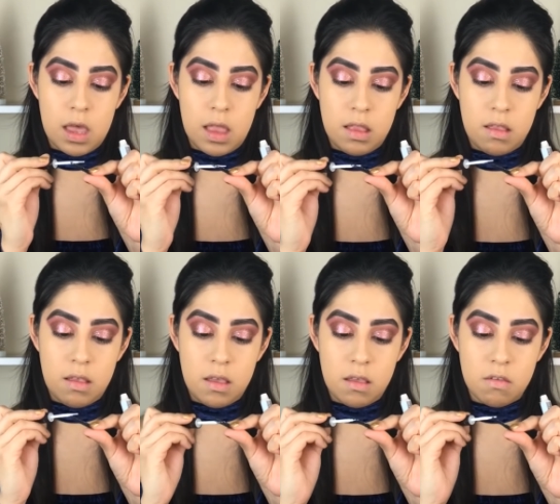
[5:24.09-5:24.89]
and
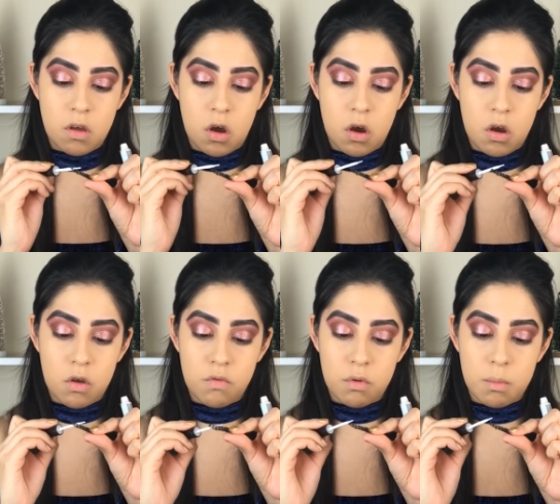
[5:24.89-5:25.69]
these
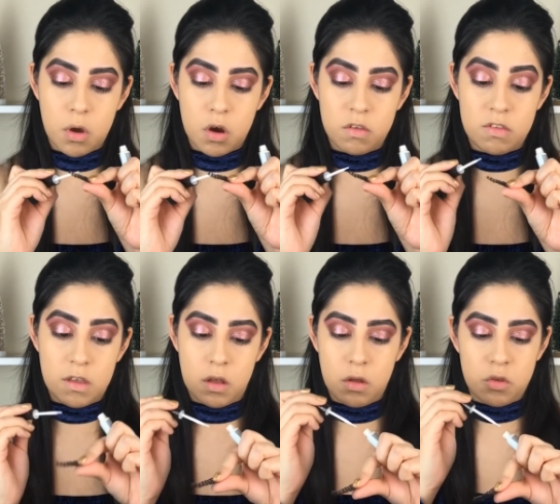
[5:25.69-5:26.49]
are from
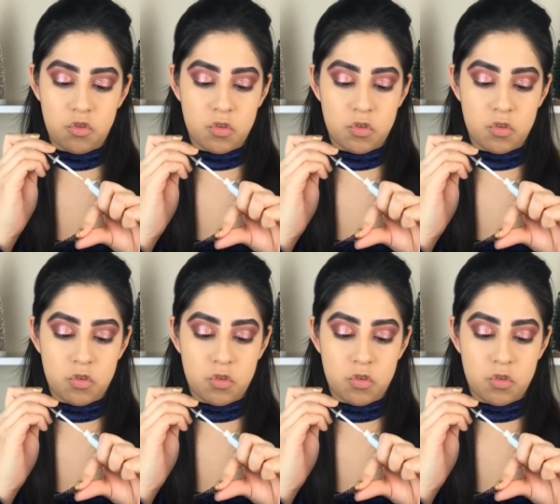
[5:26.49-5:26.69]
Ardell.